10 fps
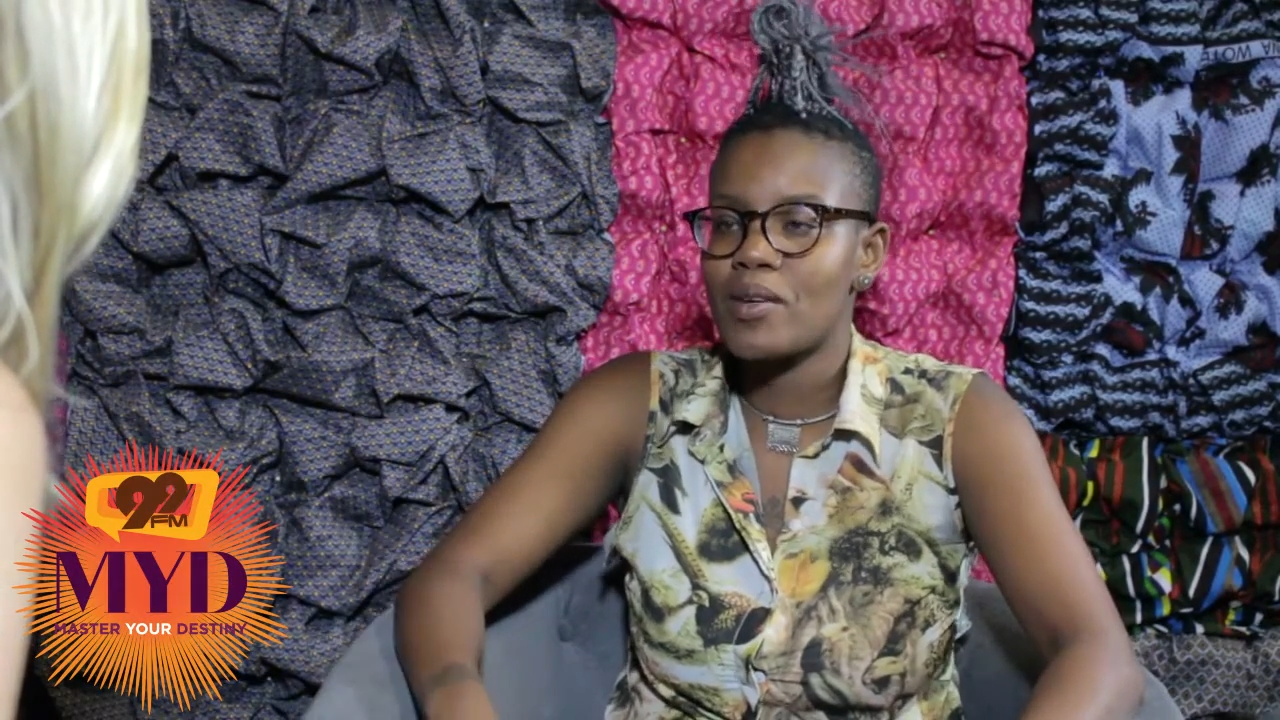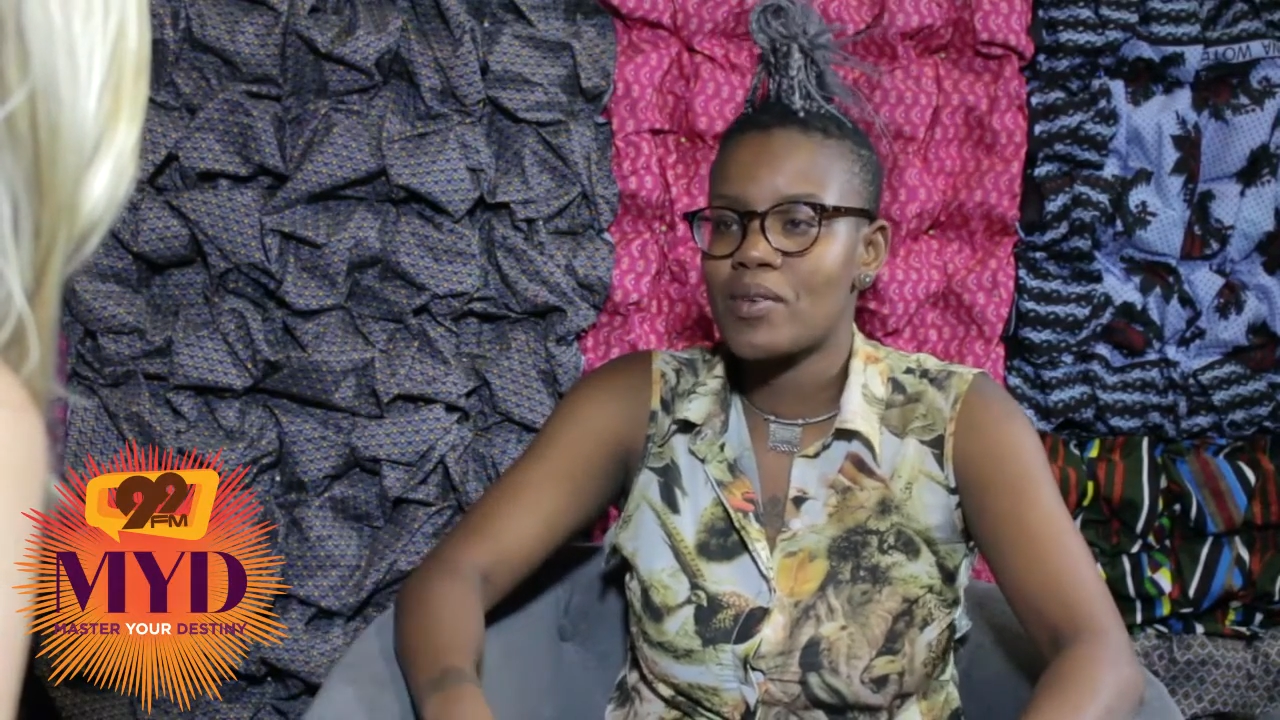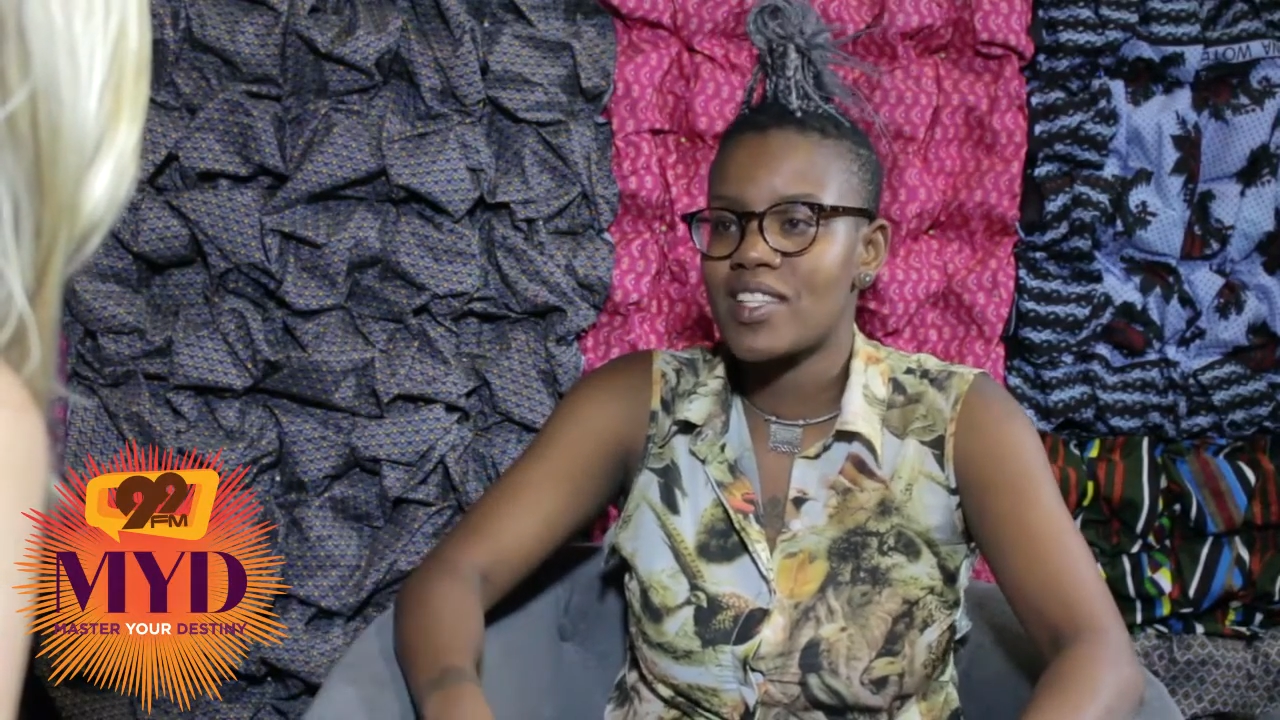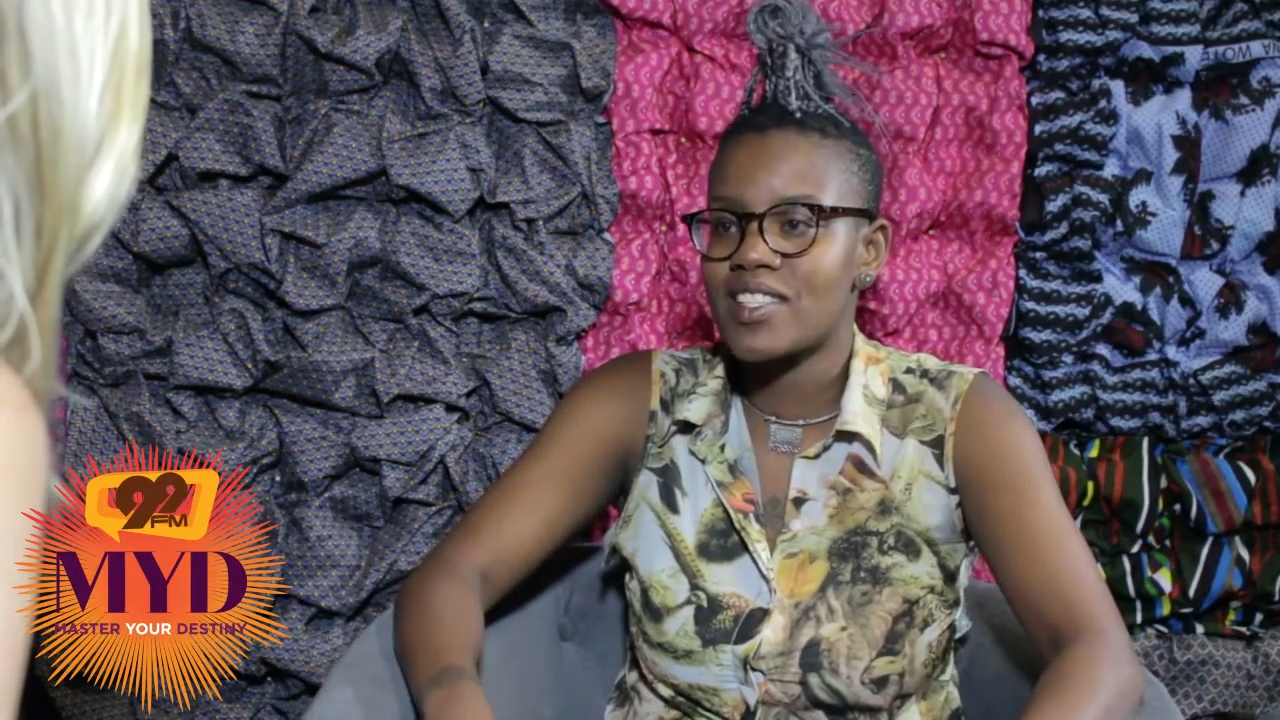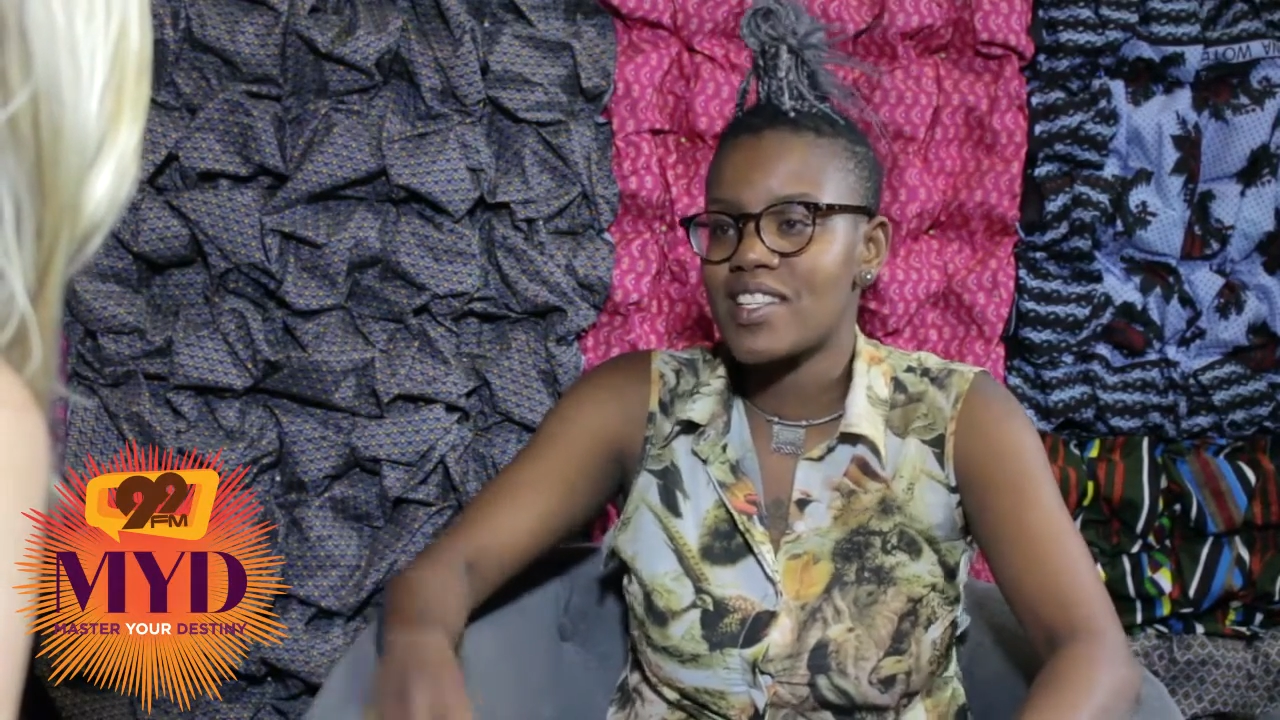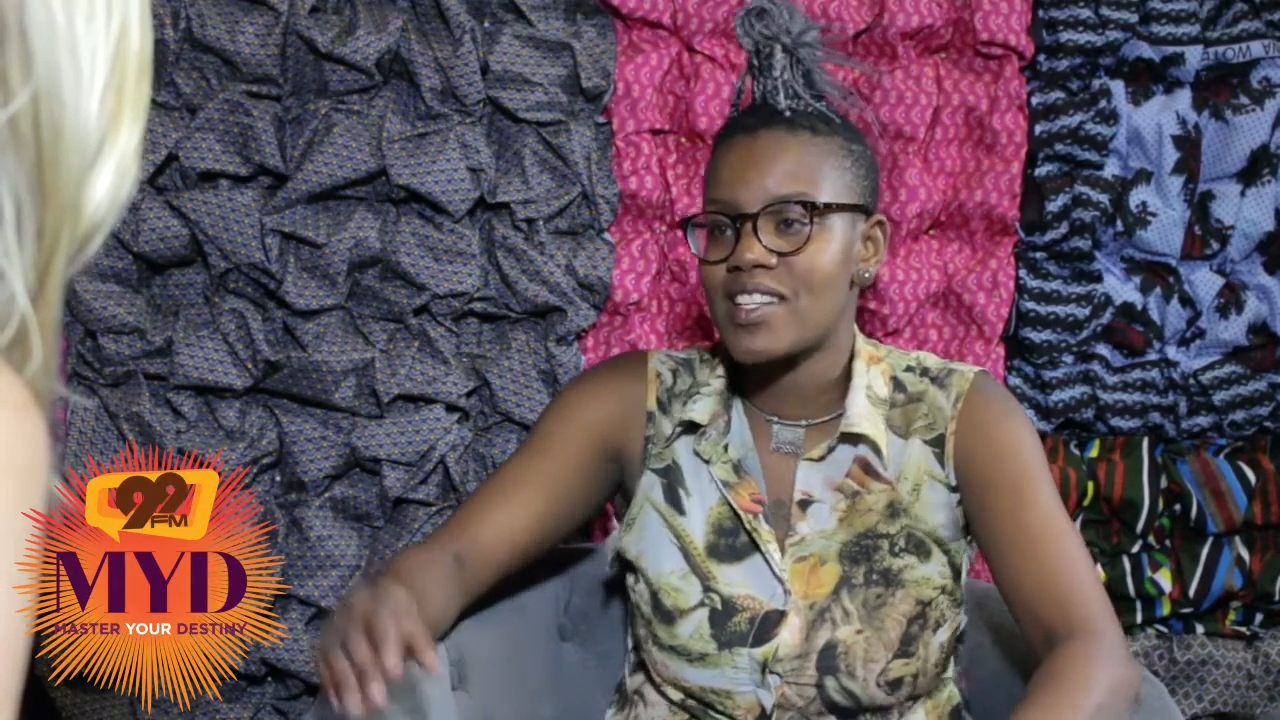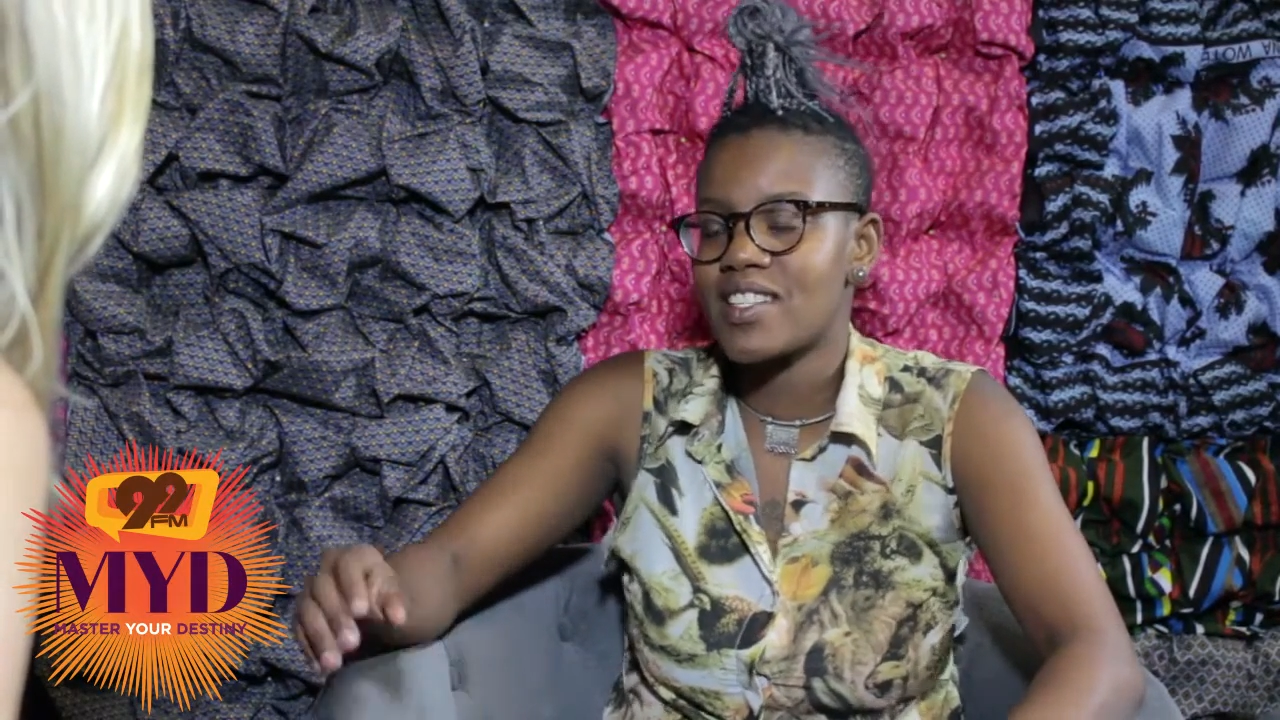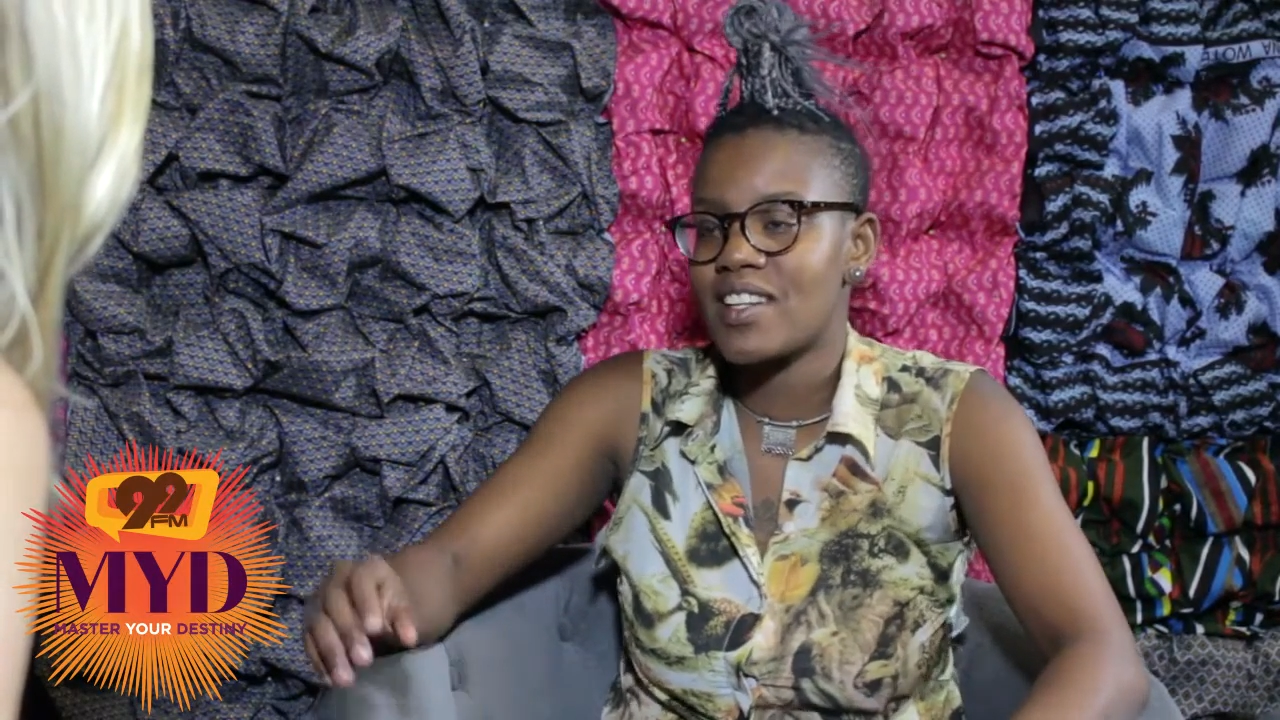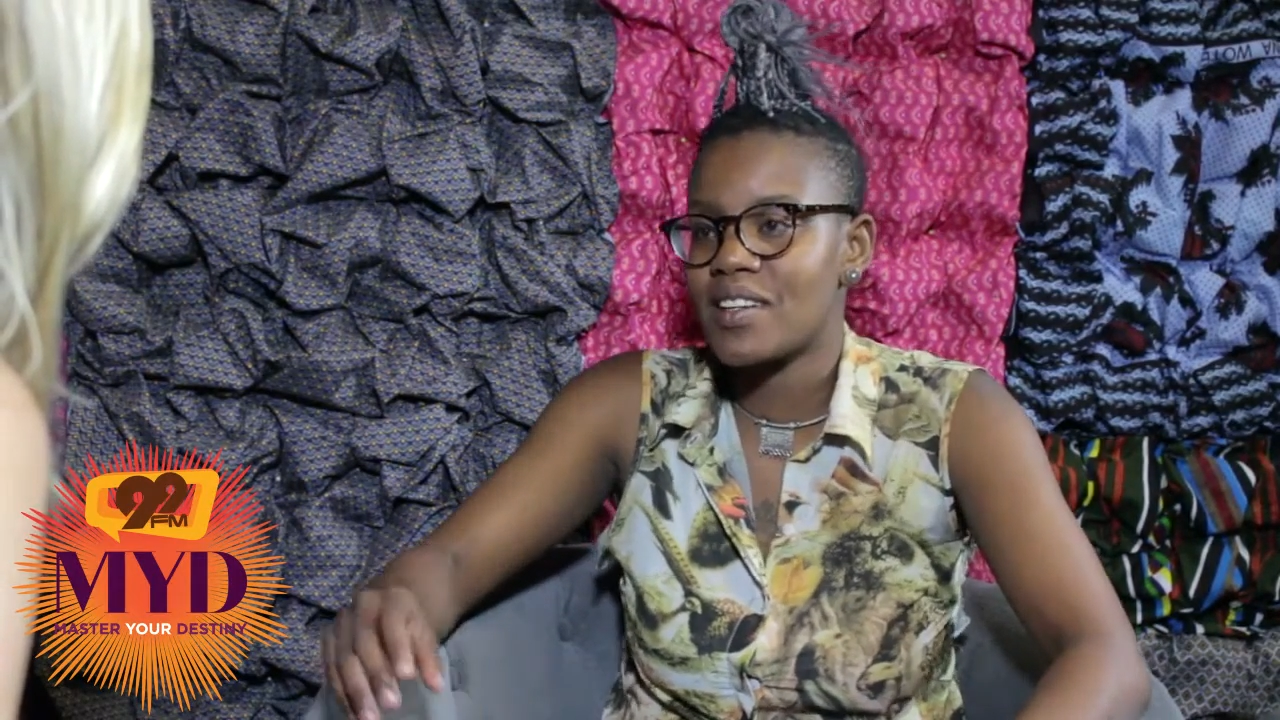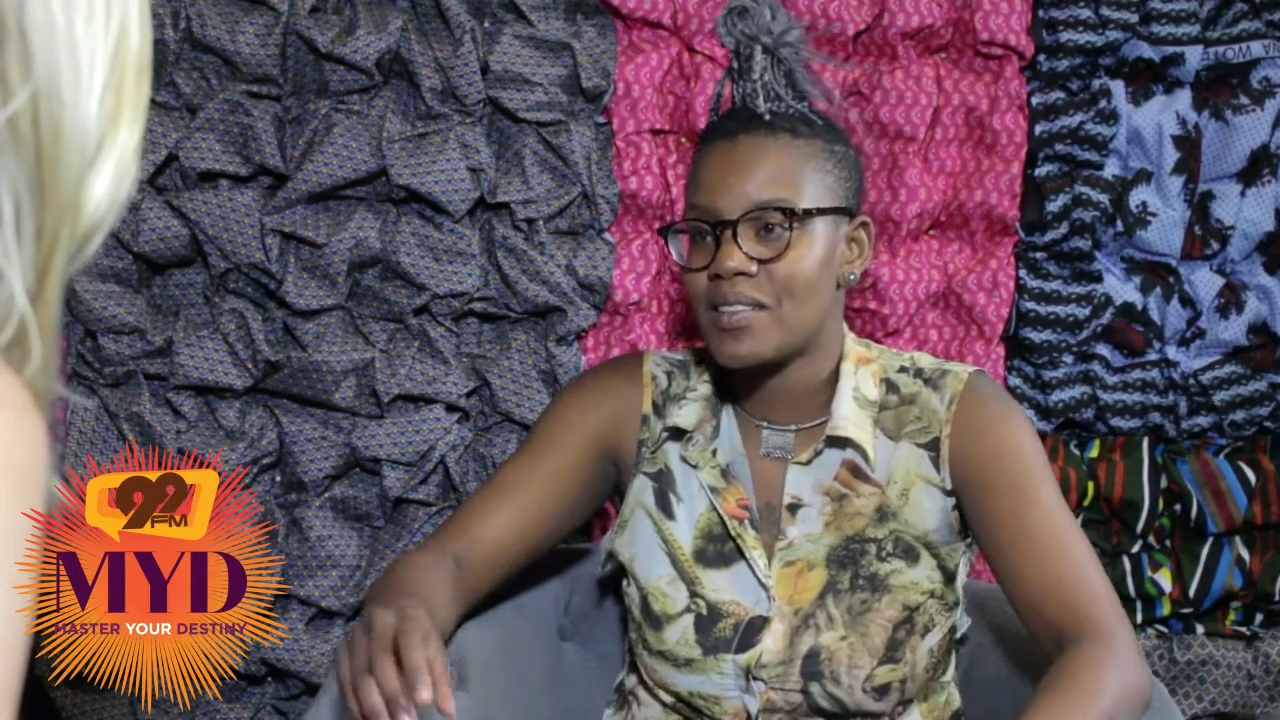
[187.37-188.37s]
witnessed
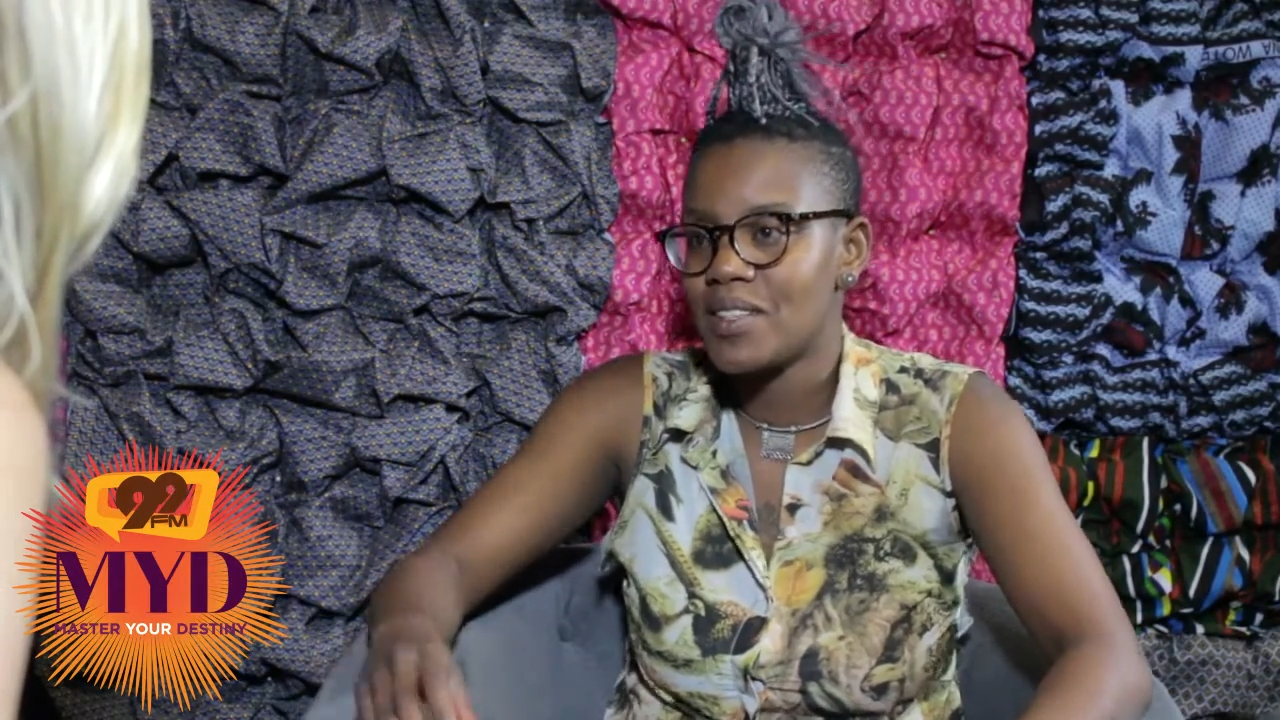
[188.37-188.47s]
yesterday.